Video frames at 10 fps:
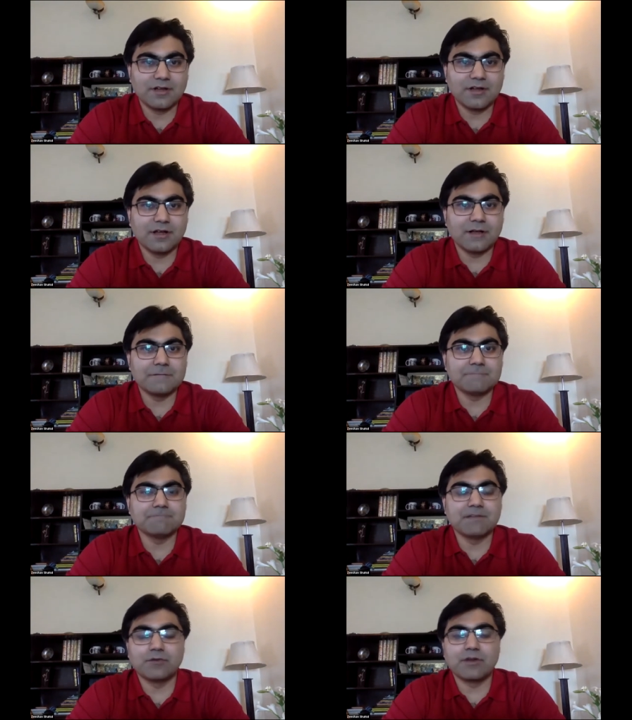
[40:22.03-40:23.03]
um,
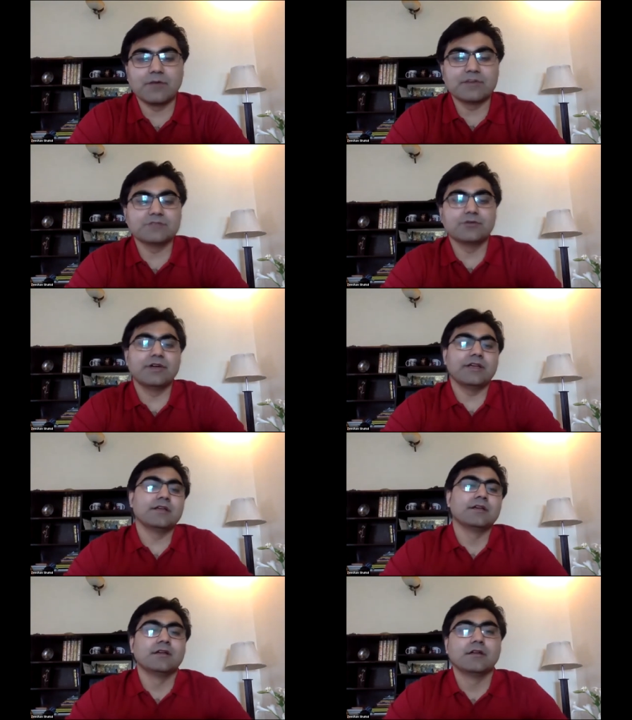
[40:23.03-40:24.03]
and whatever is
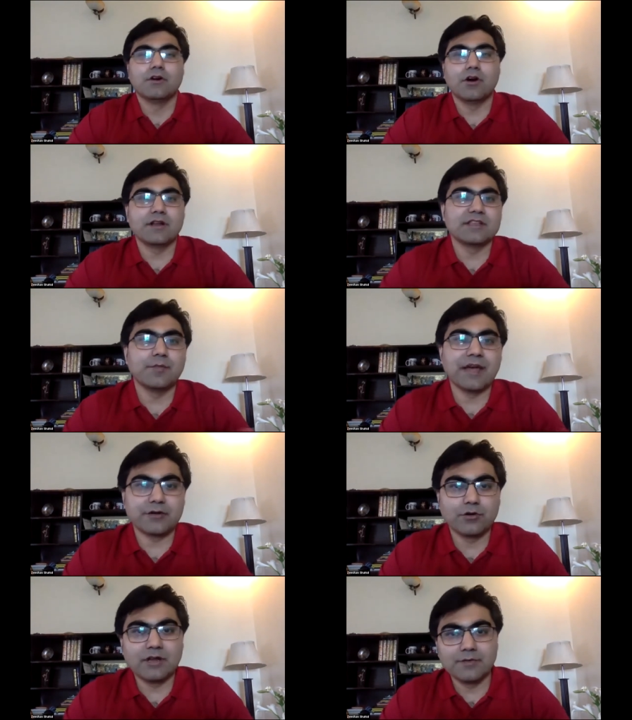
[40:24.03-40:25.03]
going on at the
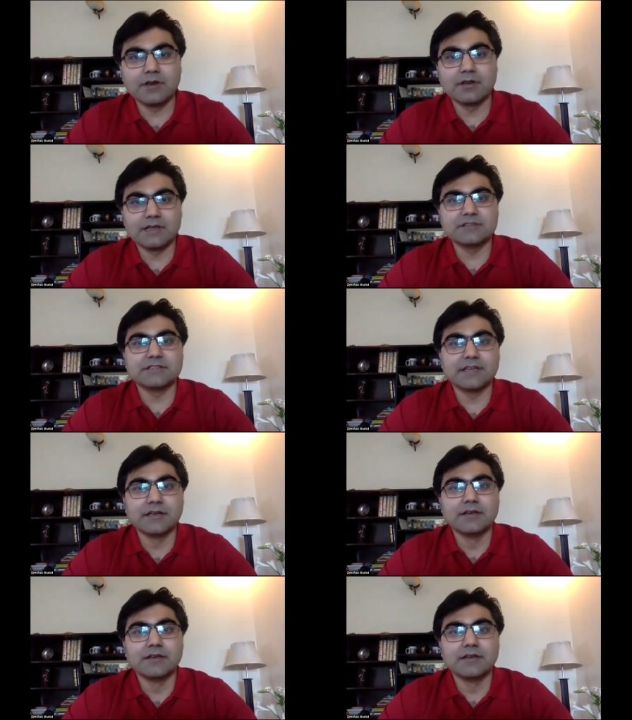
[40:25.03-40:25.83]
macro level, let's say,